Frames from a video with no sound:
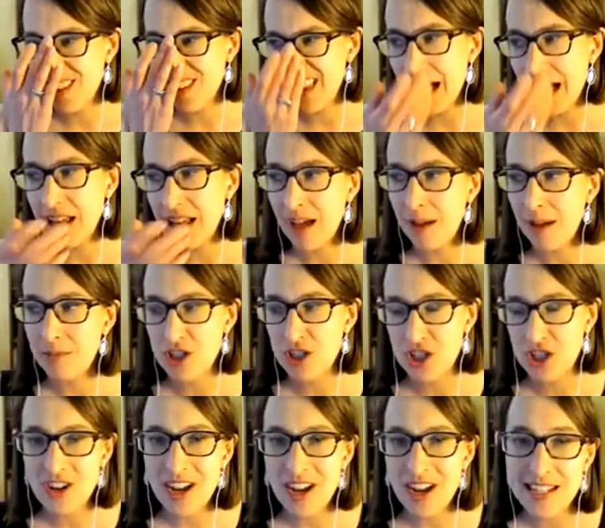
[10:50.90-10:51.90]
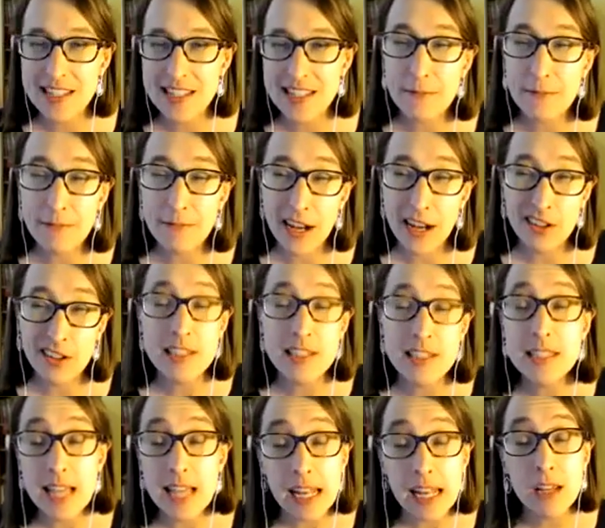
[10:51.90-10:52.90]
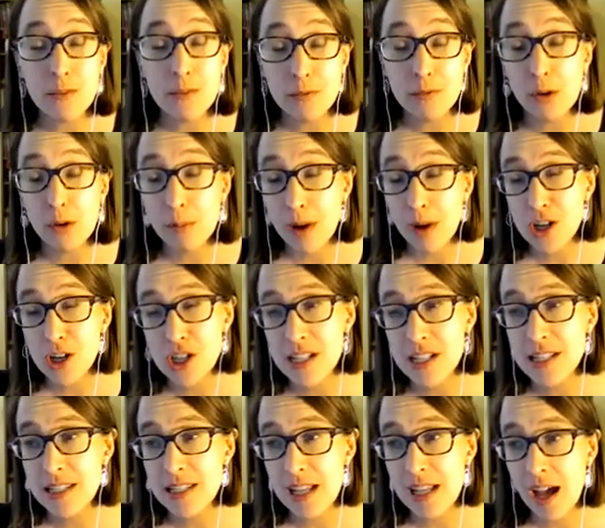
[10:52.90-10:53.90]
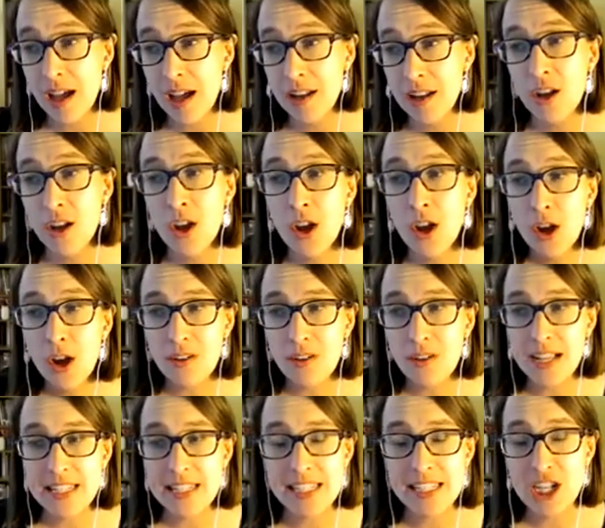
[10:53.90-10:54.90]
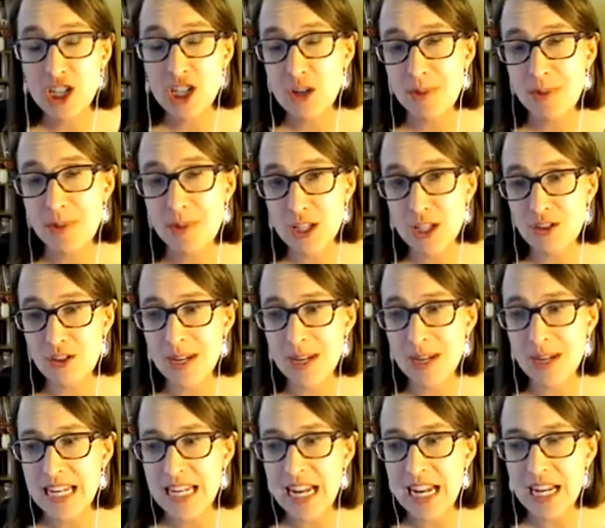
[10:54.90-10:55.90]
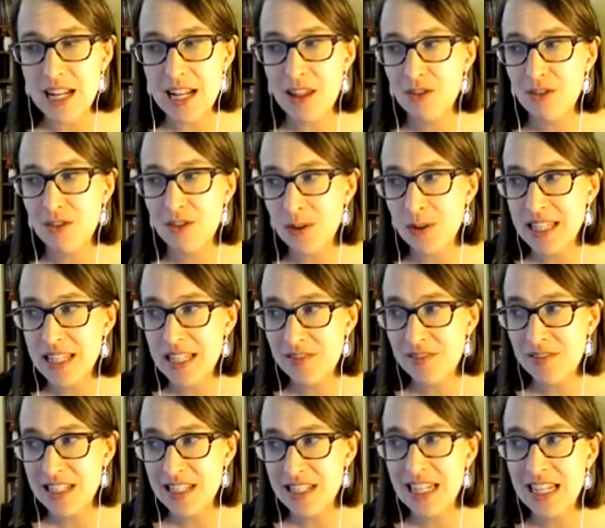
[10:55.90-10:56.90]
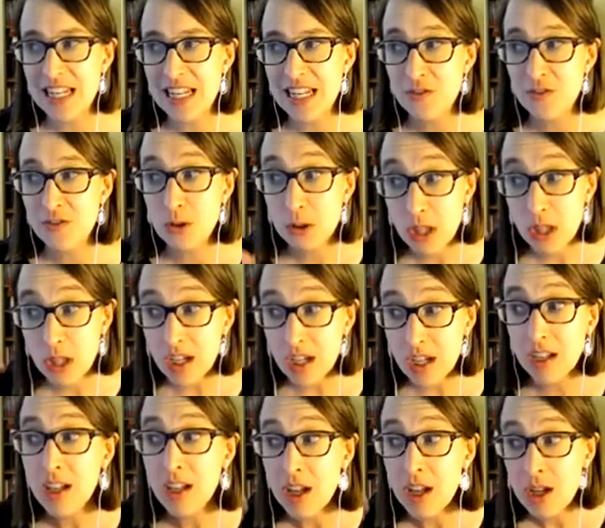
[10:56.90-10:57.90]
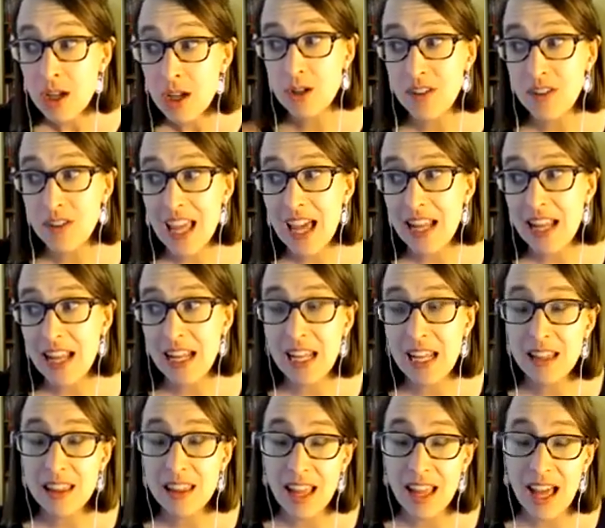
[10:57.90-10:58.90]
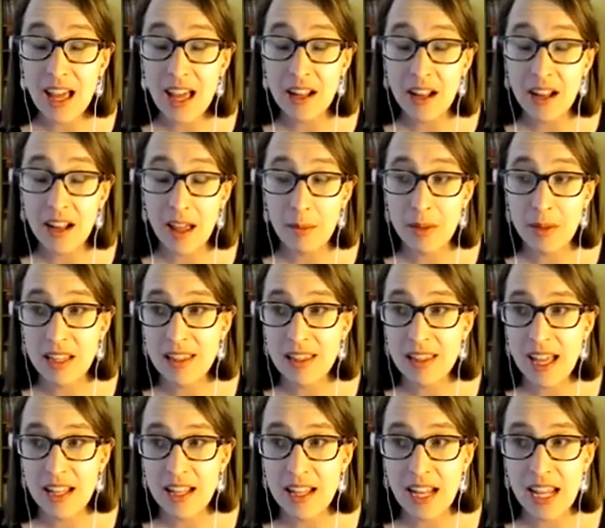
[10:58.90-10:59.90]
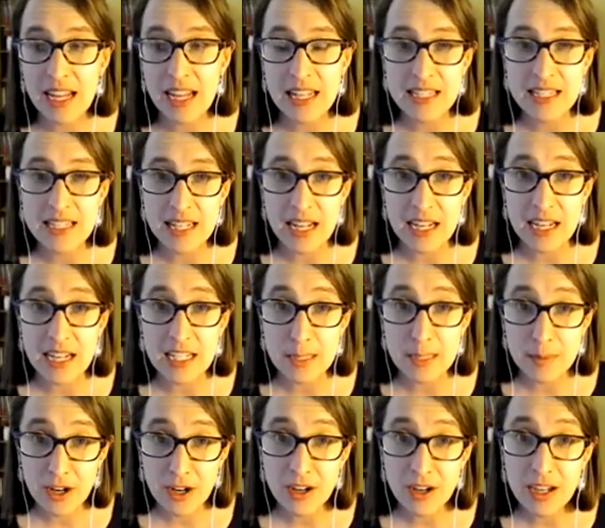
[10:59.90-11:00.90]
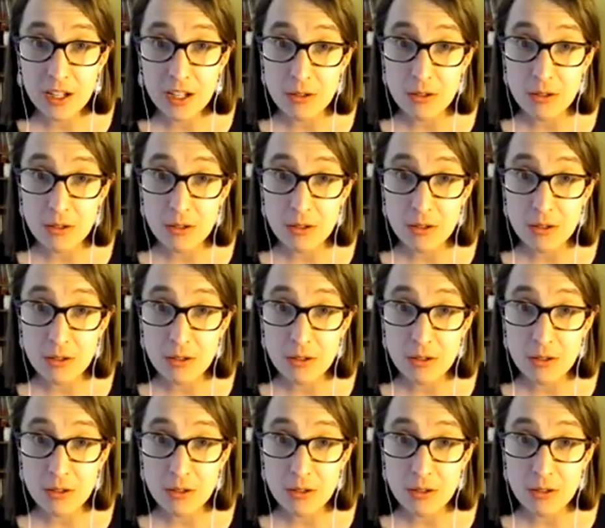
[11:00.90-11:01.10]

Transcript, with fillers: that um, just tracks the final Senate vote margins on reconciliation bills from 1980 through 2017. And if you look sort of again in that um, in that 80s and 90s period, you